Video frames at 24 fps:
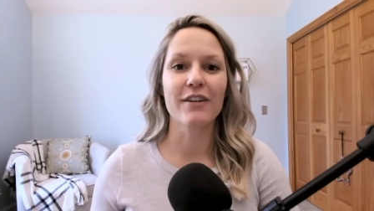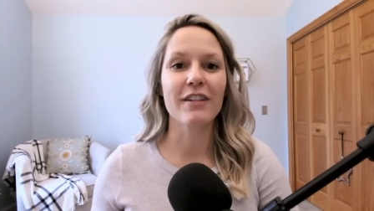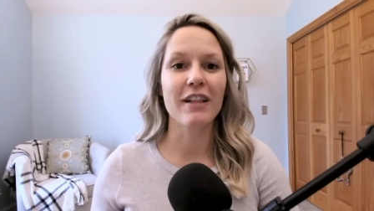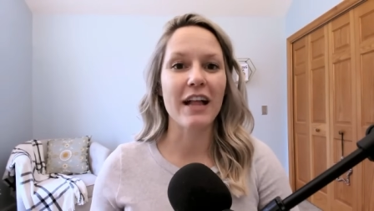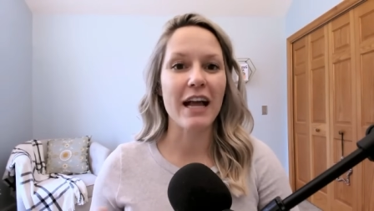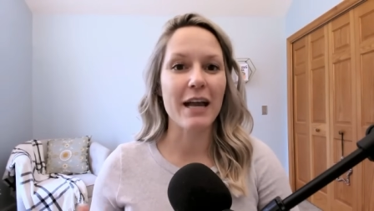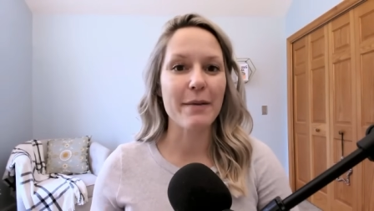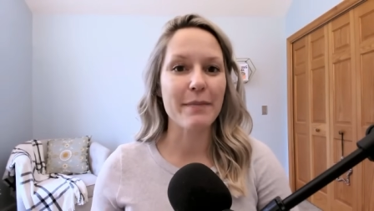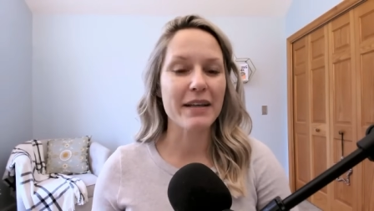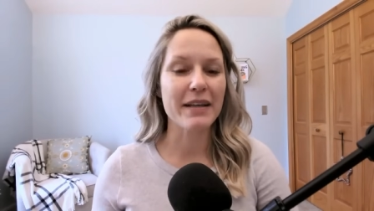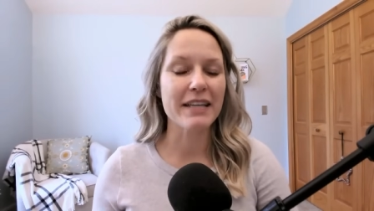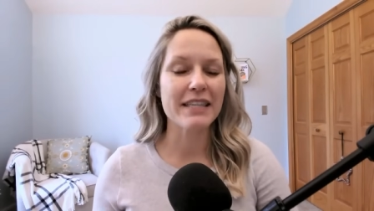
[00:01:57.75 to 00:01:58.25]

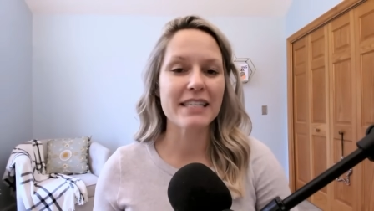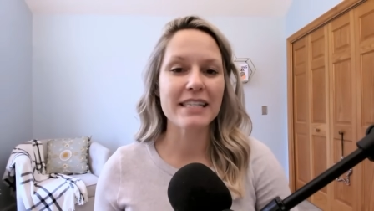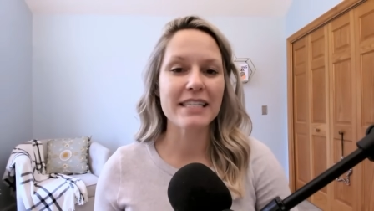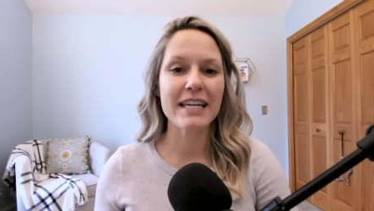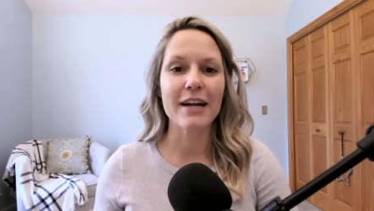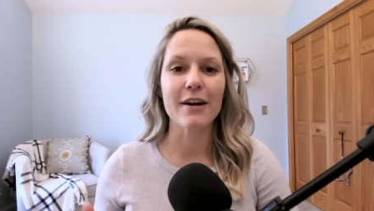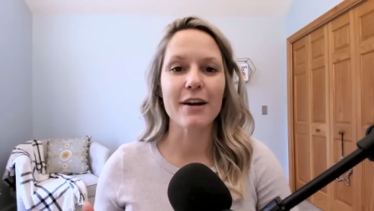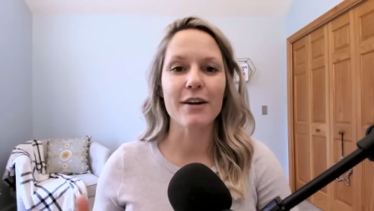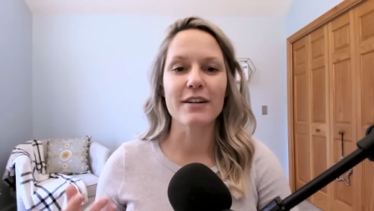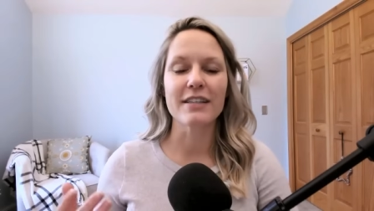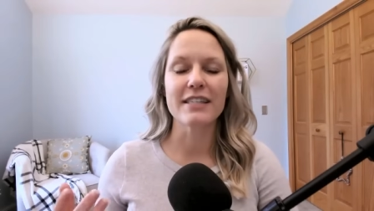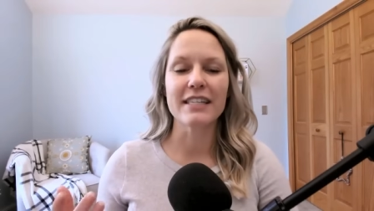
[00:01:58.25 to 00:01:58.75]
climbing
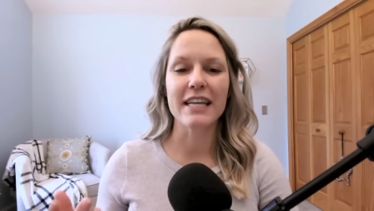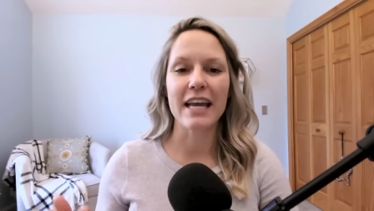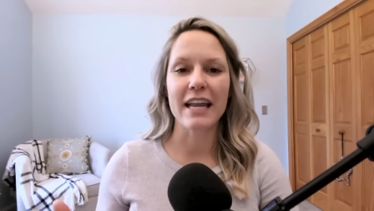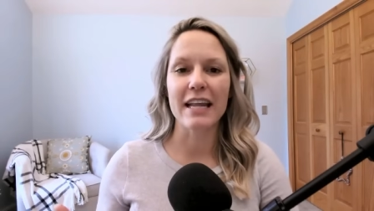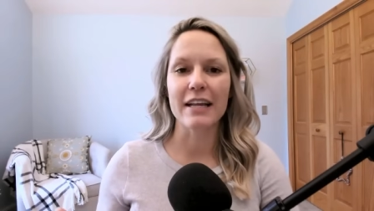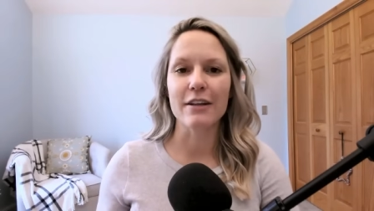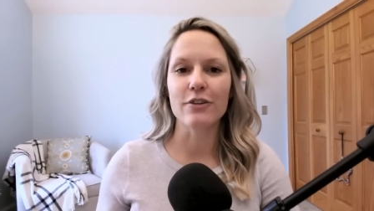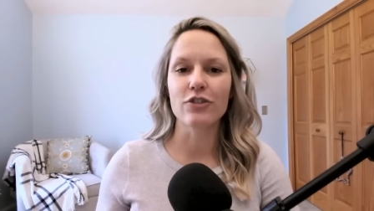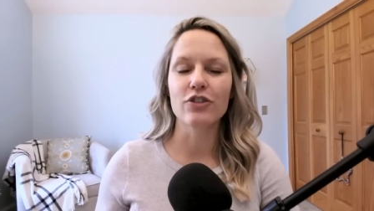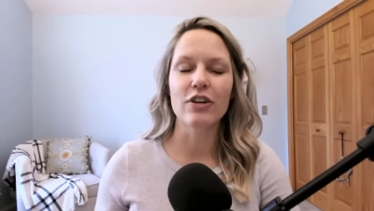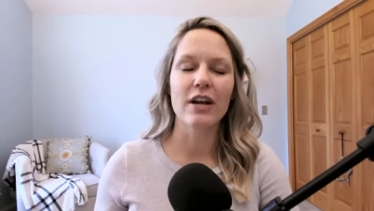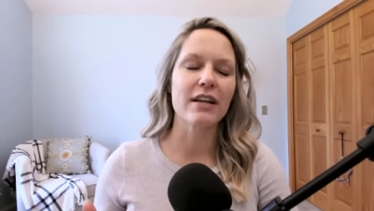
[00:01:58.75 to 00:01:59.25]
stairs,
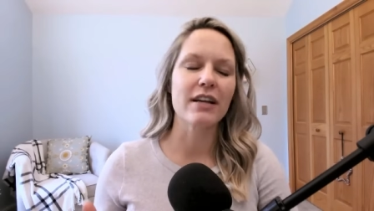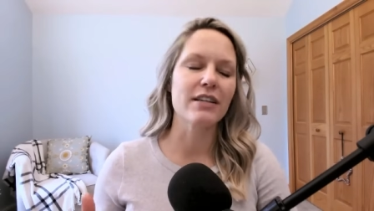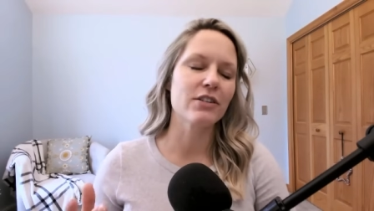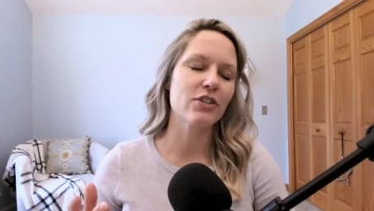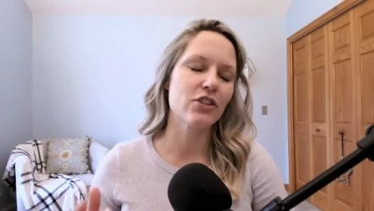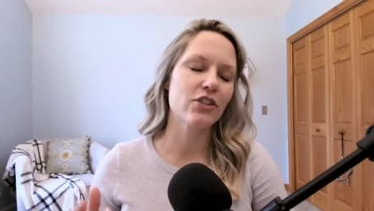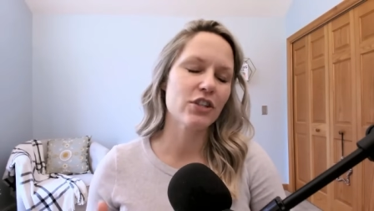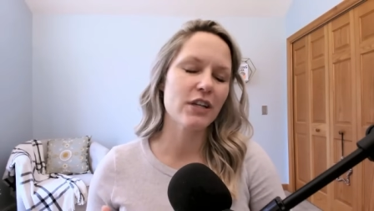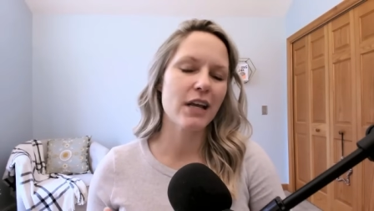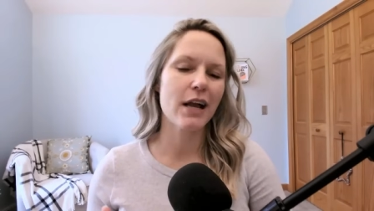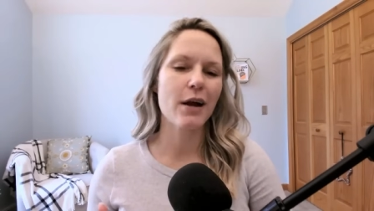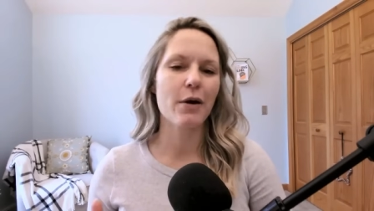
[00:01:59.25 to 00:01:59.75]
getting dressed,
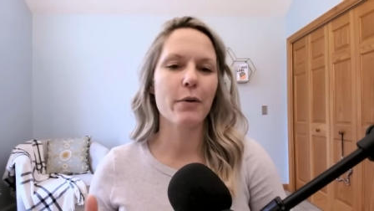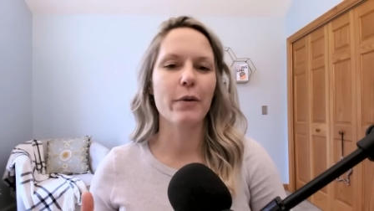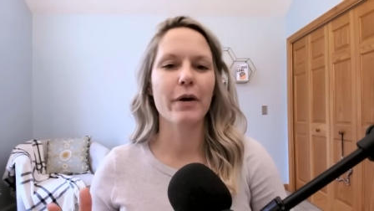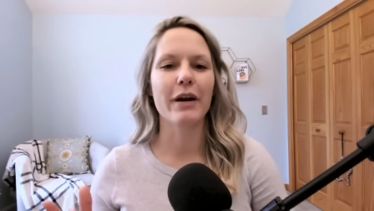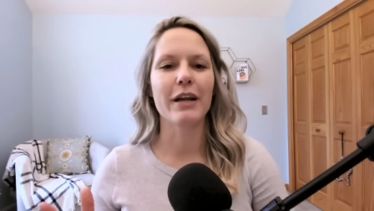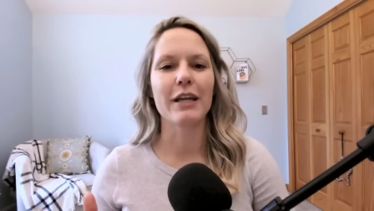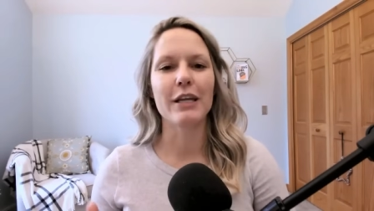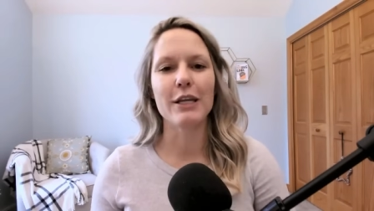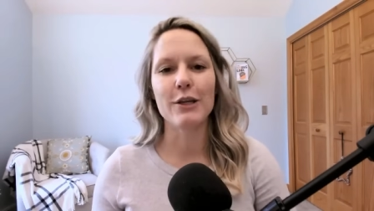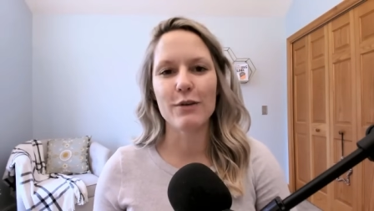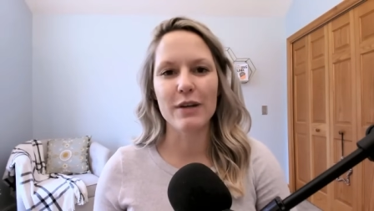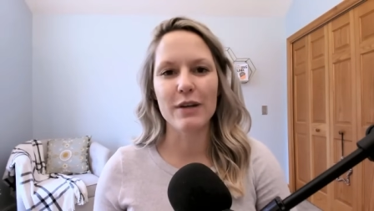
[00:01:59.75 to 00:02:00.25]

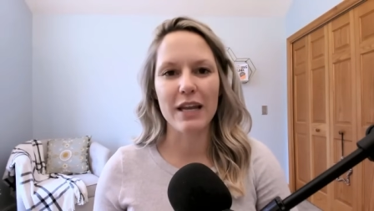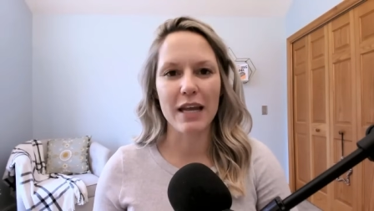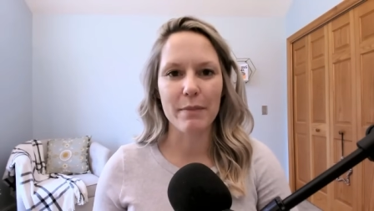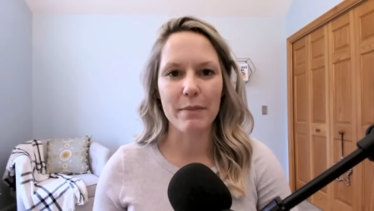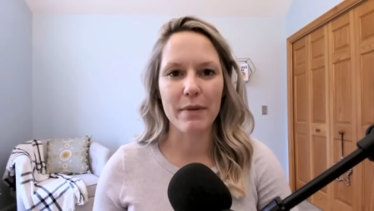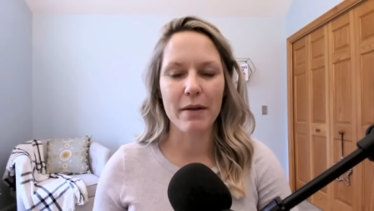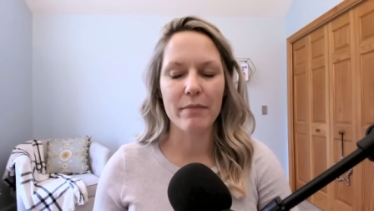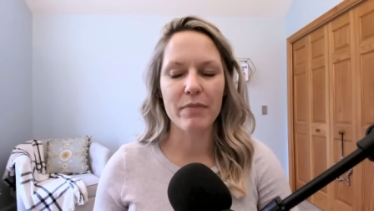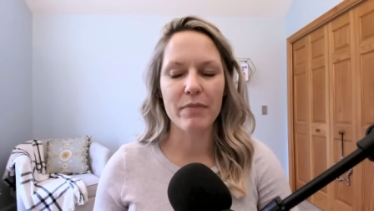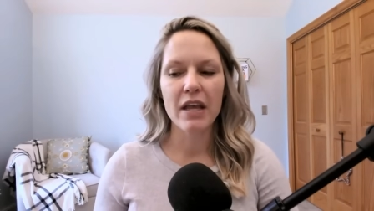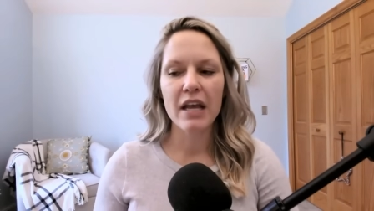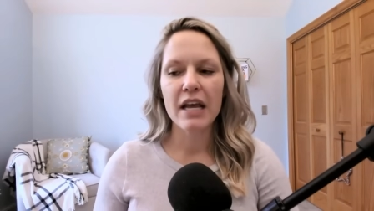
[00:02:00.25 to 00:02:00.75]
showering, you name
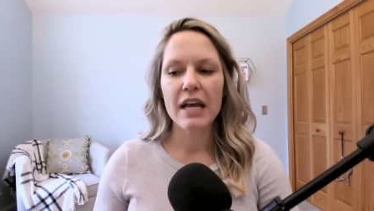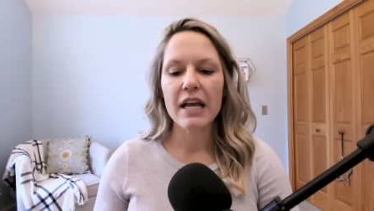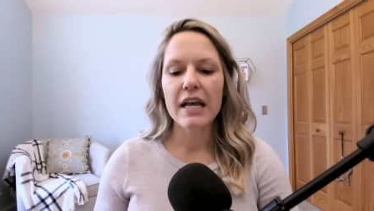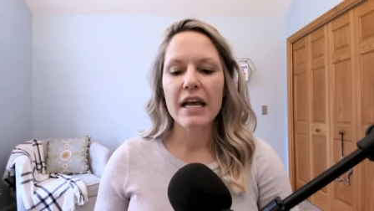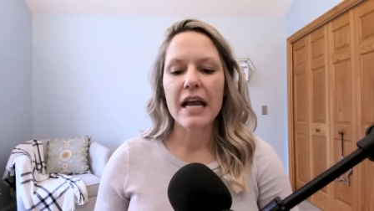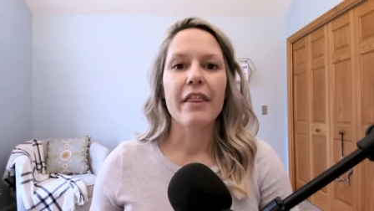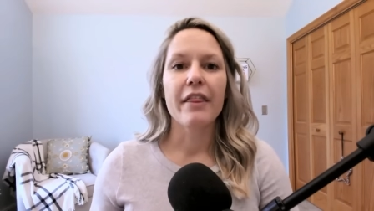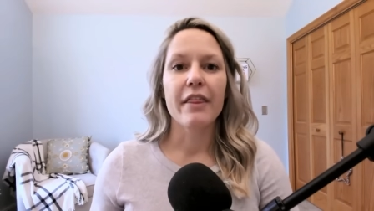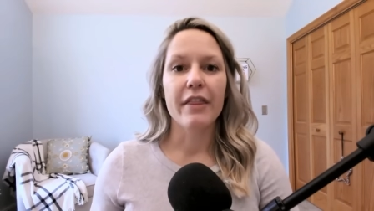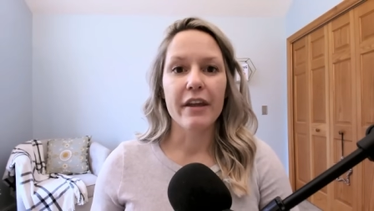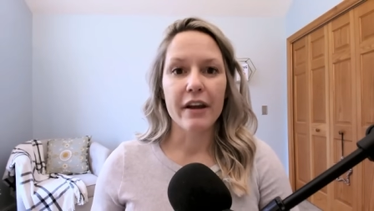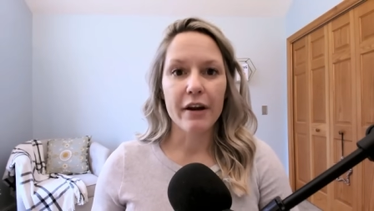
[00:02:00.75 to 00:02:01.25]
it.
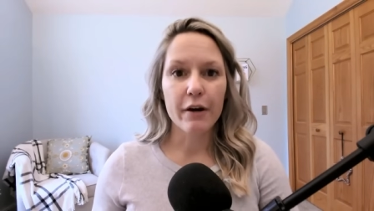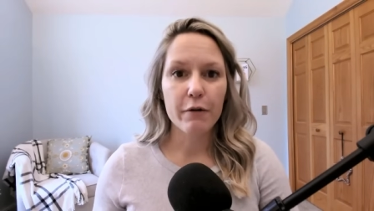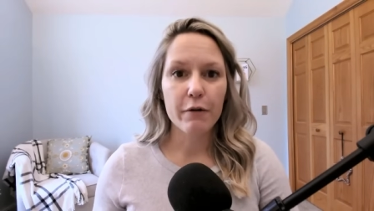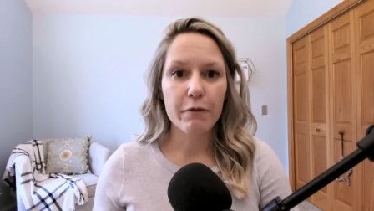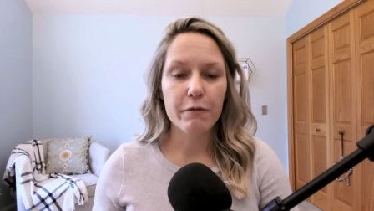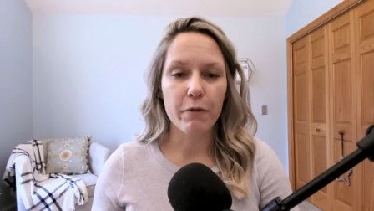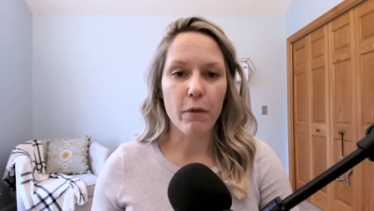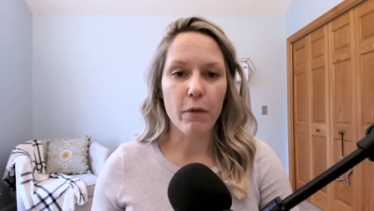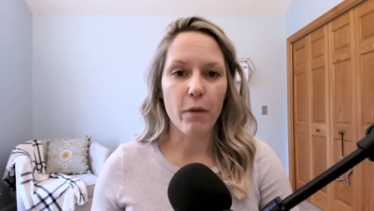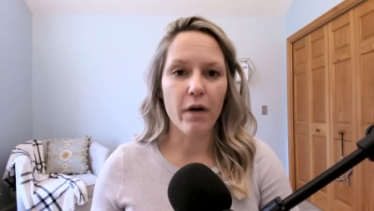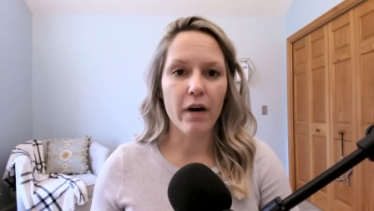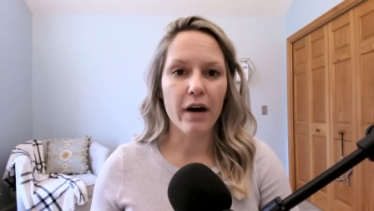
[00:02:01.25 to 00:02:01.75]

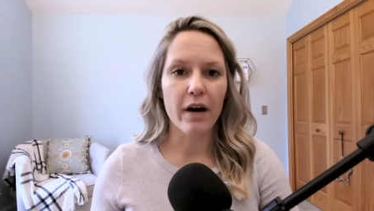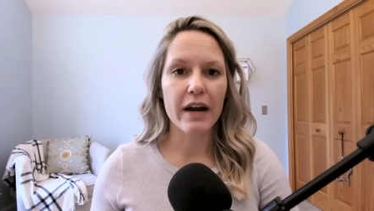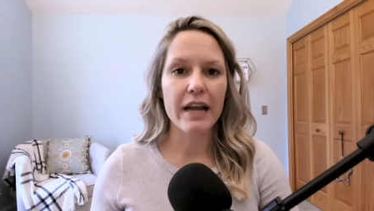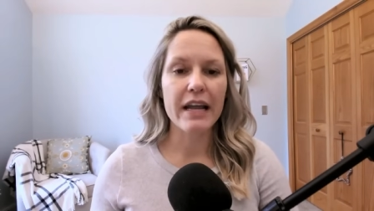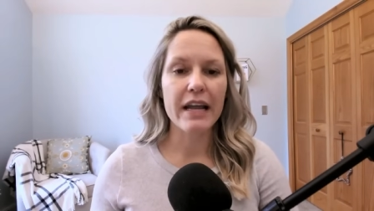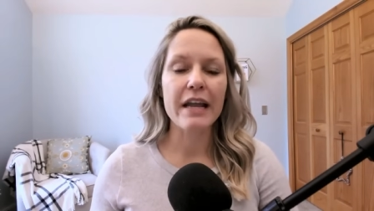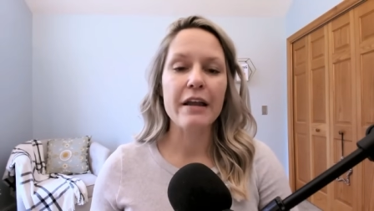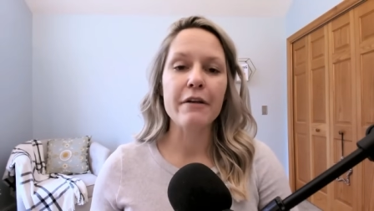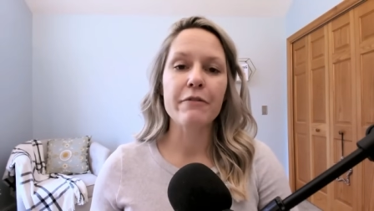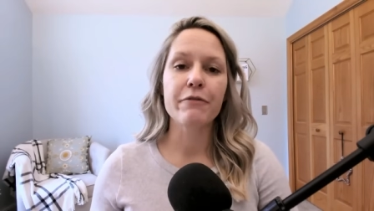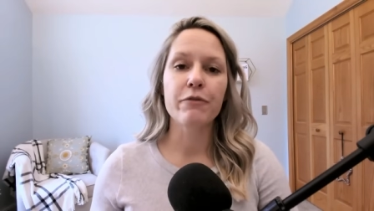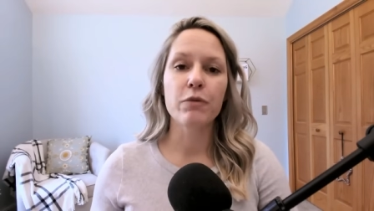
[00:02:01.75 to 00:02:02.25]
Therefore,
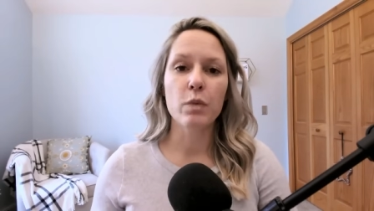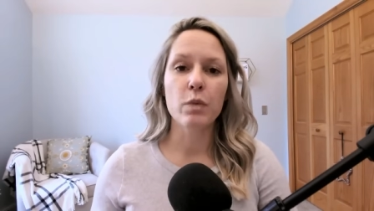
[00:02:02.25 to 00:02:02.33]
if